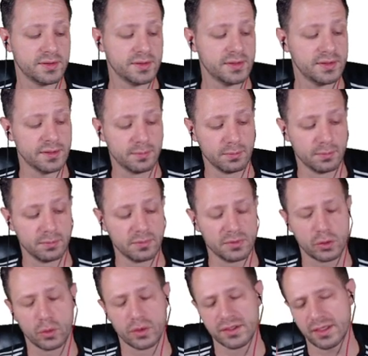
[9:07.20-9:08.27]
system
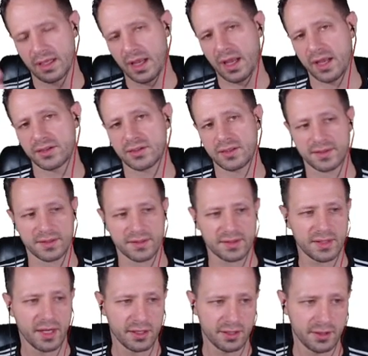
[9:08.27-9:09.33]
towards a cashless
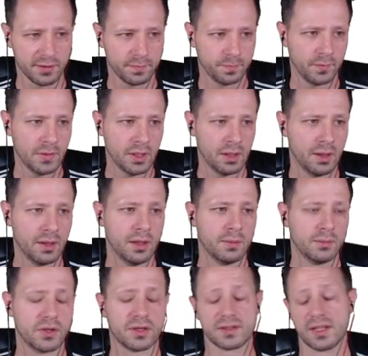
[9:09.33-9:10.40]
society
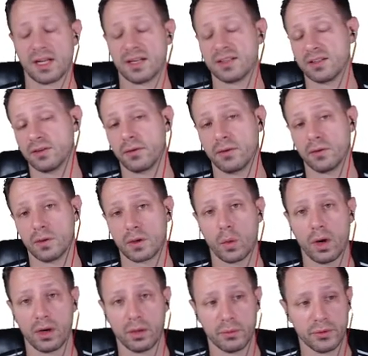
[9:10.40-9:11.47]
because that is another
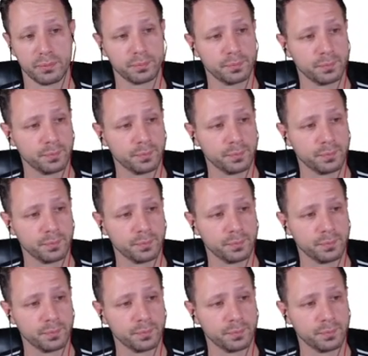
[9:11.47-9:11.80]
requirement.